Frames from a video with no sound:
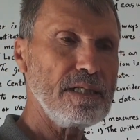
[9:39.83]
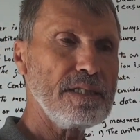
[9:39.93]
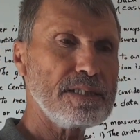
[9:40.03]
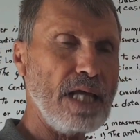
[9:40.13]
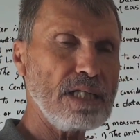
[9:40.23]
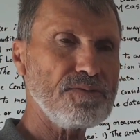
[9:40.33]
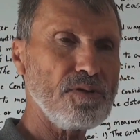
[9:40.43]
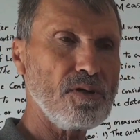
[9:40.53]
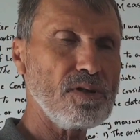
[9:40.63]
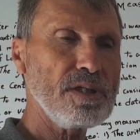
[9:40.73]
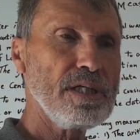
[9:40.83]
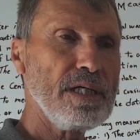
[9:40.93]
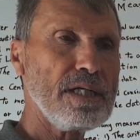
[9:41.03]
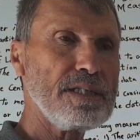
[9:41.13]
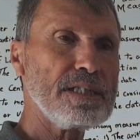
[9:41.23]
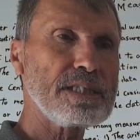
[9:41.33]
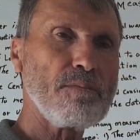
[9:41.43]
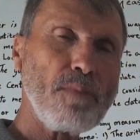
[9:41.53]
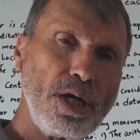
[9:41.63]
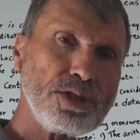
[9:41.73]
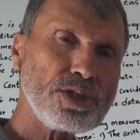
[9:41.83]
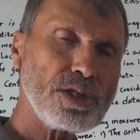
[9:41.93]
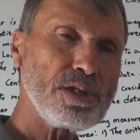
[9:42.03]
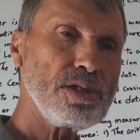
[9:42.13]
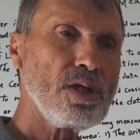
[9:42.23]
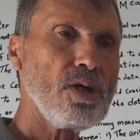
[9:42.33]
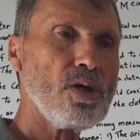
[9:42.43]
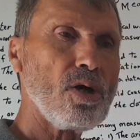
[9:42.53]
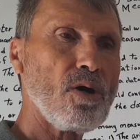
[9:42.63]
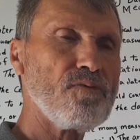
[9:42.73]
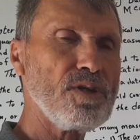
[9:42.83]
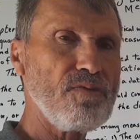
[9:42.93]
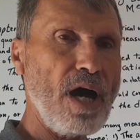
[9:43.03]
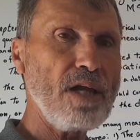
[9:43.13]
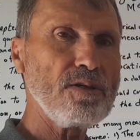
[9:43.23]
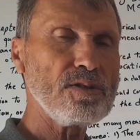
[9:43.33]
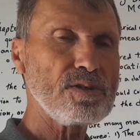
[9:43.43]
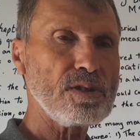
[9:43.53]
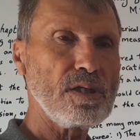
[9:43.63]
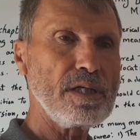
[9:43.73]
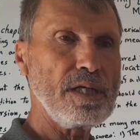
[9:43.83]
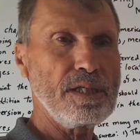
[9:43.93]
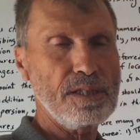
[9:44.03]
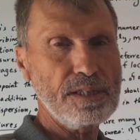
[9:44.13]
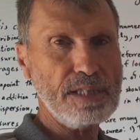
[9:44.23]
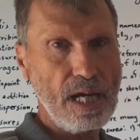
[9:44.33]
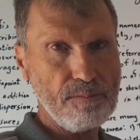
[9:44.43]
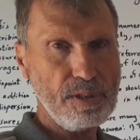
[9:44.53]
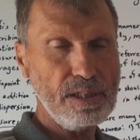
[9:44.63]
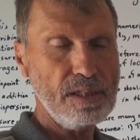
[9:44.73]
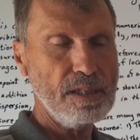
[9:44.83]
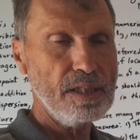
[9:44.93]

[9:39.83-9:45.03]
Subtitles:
stands for the summation of the values in the sample,